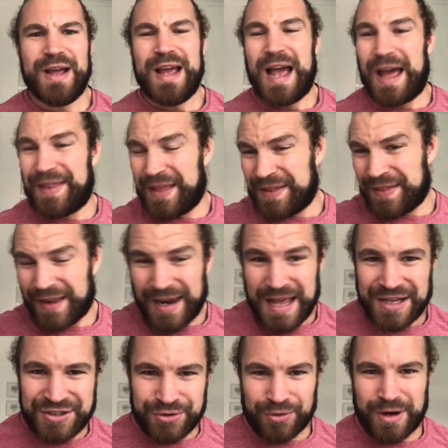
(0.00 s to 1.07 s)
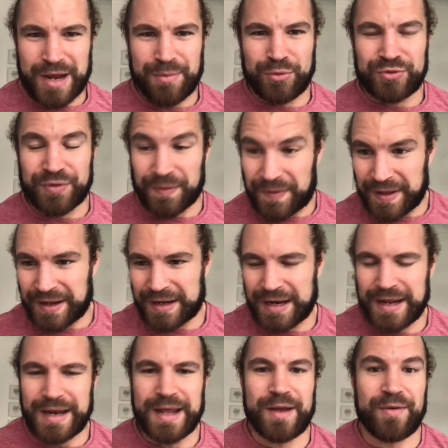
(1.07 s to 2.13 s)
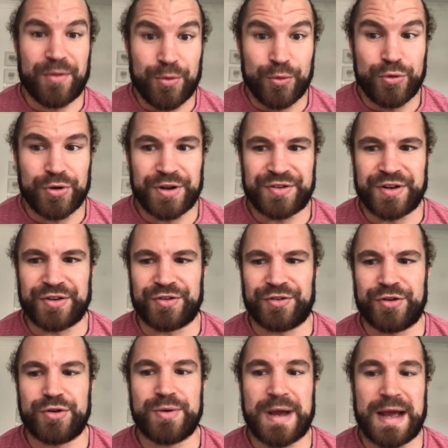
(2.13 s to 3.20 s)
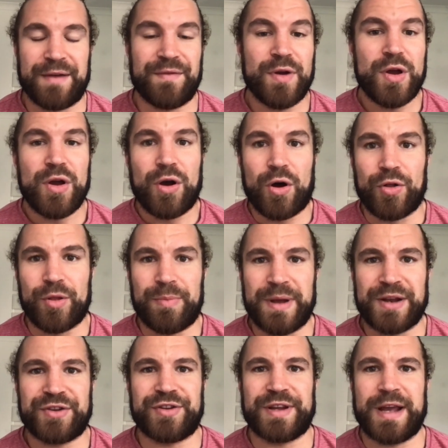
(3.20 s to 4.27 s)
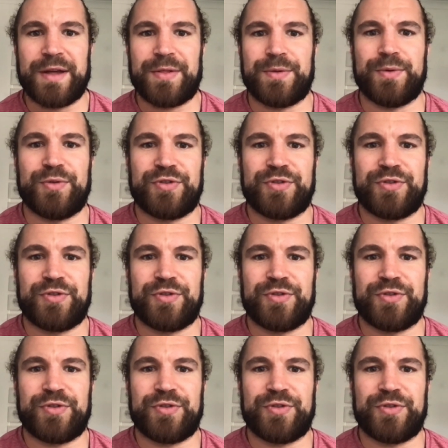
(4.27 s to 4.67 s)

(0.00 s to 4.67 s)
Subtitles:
And then the less you're able to think clearly through your decisions that you have on the pitch to get through.